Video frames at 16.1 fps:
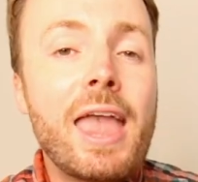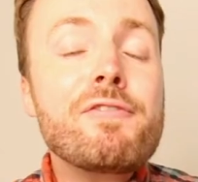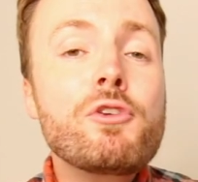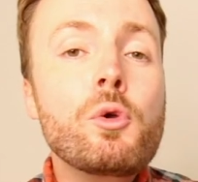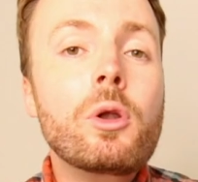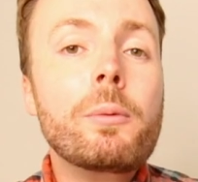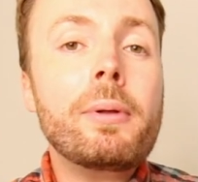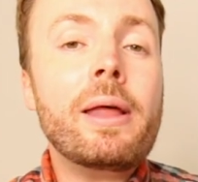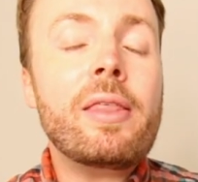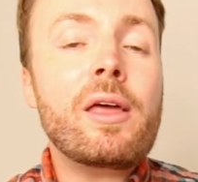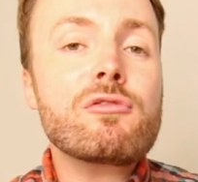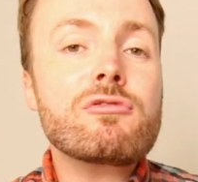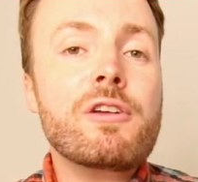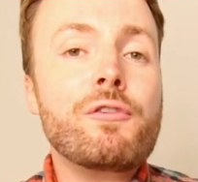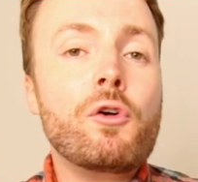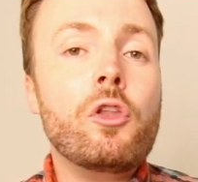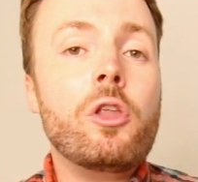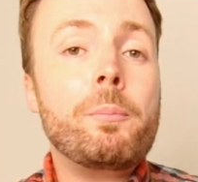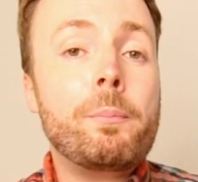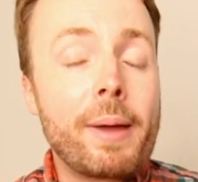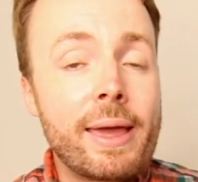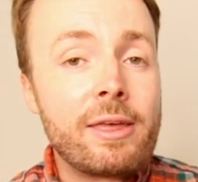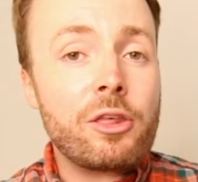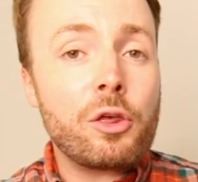If you want to play that riff on the
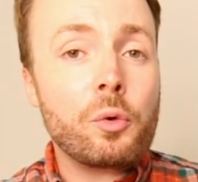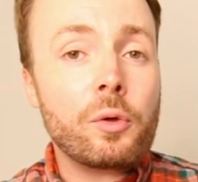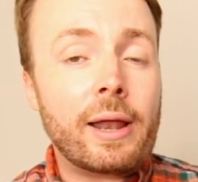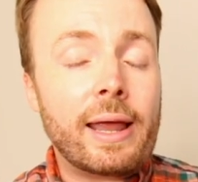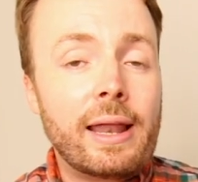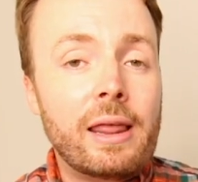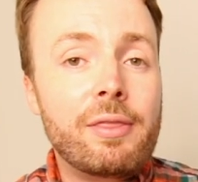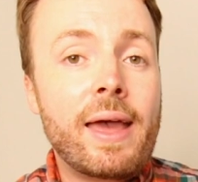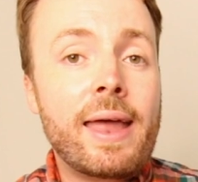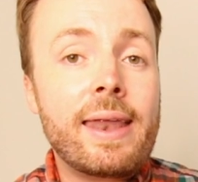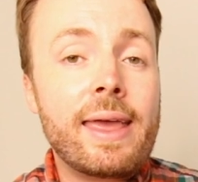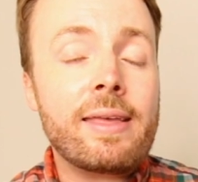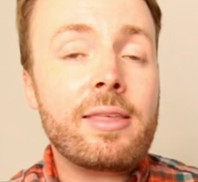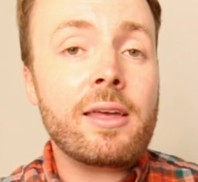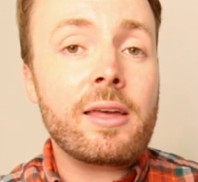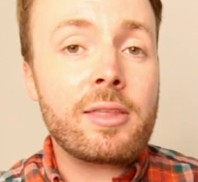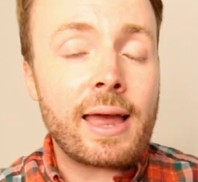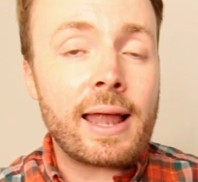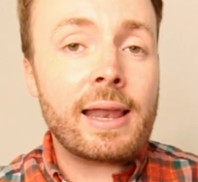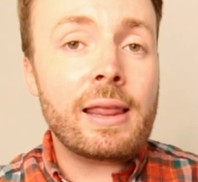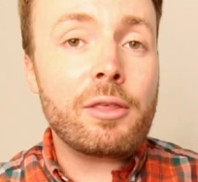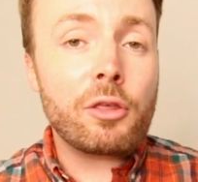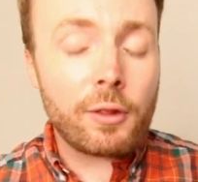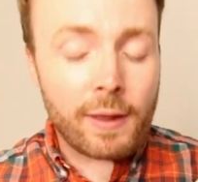bass ukulele, then it's
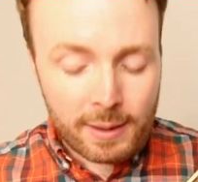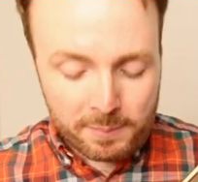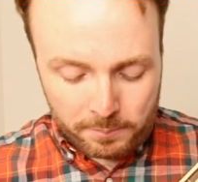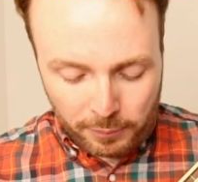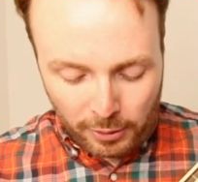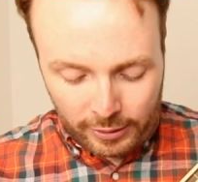exactly the same.